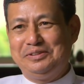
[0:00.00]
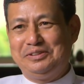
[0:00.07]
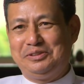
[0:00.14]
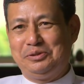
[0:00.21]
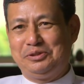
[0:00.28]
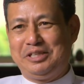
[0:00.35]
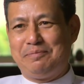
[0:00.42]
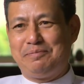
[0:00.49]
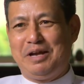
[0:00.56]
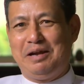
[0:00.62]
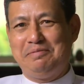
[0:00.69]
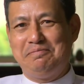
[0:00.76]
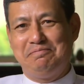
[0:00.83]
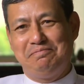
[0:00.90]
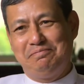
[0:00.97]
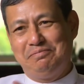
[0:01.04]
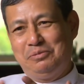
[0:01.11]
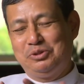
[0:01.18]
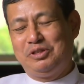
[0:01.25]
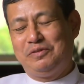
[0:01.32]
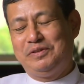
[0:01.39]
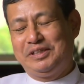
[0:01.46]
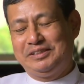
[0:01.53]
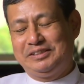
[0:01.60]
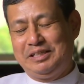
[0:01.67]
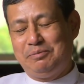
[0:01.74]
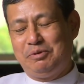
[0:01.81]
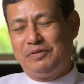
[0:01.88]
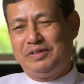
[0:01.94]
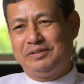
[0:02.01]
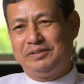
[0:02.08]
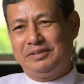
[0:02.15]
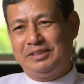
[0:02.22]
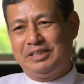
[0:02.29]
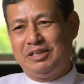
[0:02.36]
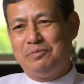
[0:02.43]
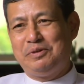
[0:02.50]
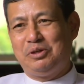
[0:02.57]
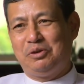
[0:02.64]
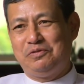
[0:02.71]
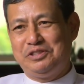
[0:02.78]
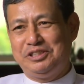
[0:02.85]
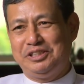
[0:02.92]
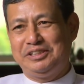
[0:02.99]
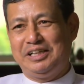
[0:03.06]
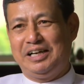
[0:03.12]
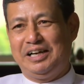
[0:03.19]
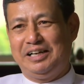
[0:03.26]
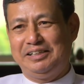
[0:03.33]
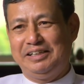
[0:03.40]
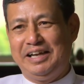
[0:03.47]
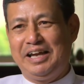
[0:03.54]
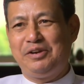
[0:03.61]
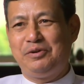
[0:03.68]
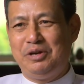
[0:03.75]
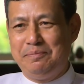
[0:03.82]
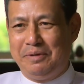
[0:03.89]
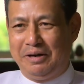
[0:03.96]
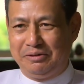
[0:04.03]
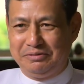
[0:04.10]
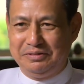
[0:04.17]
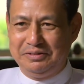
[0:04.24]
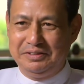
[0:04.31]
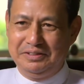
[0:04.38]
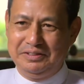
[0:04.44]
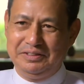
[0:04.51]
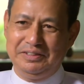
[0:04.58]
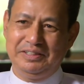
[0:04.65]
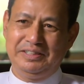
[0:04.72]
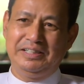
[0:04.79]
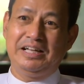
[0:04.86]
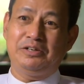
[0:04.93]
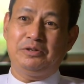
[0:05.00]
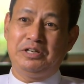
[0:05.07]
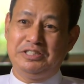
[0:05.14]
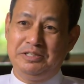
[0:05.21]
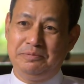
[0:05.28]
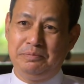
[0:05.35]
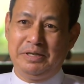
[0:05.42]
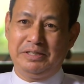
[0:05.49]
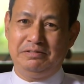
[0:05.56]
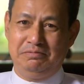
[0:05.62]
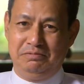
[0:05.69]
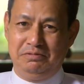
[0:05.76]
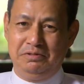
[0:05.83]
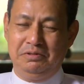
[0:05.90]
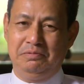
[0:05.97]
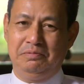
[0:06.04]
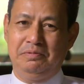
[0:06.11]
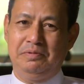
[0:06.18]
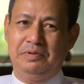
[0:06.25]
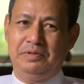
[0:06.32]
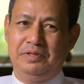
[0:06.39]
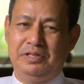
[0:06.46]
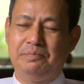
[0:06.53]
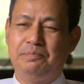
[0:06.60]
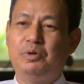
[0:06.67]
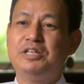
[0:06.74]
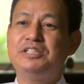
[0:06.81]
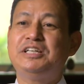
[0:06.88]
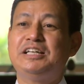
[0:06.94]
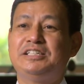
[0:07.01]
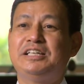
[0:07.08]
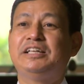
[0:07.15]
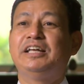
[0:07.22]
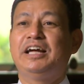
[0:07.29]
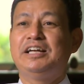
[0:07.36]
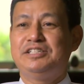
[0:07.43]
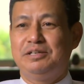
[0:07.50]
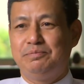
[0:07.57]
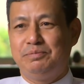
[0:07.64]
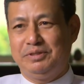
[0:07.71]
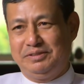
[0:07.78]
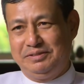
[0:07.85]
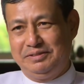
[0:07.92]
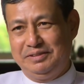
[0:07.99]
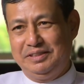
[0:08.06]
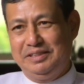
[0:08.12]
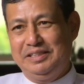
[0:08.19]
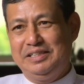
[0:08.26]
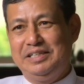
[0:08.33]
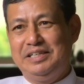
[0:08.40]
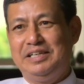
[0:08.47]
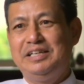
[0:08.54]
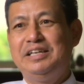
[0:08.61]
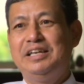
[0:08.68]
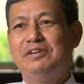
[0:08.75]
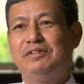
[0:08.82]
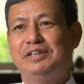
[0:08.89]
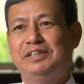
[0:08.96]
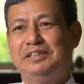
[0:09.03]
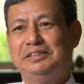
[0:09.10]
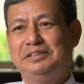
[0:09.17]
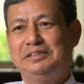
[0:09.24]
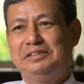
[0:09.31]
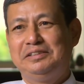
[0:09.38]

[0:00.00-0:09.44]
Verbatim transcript: So sometimes most of the some of the government officials are angry about that criticism. But the president set the example. He never